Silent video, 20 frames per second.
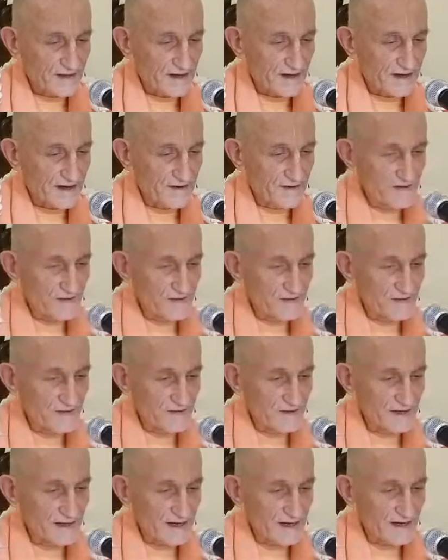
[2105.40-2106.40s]

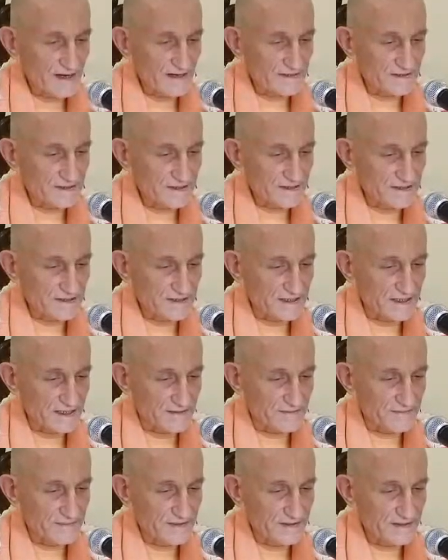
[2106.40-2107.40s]
who assisted
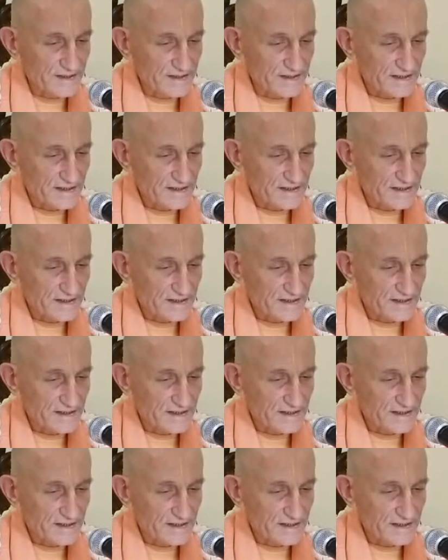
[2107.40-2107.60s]
him